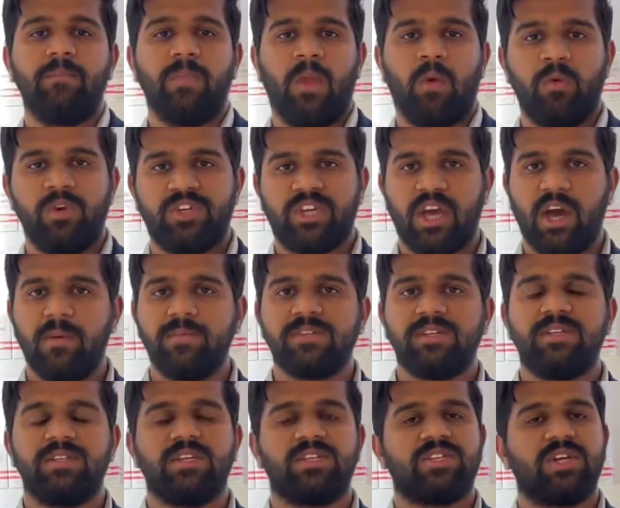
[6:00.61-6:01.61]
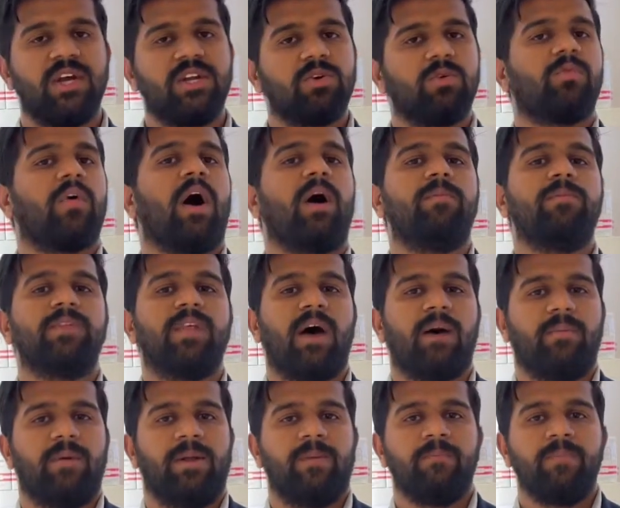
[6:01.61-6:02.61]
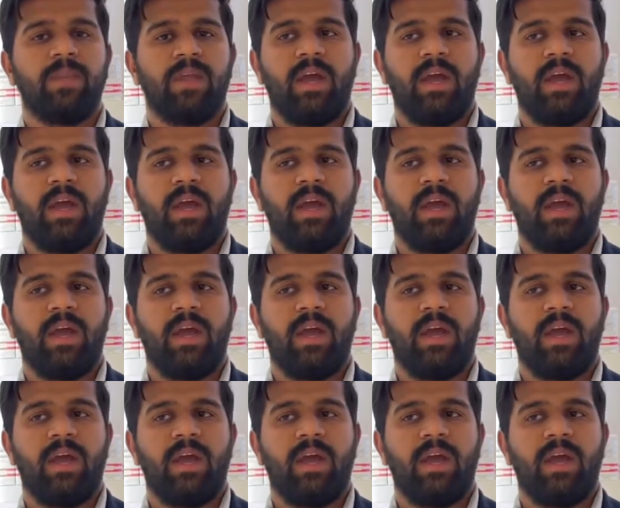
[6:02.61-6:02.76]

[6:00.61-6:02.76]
which comes in the state of Abu Dhabi,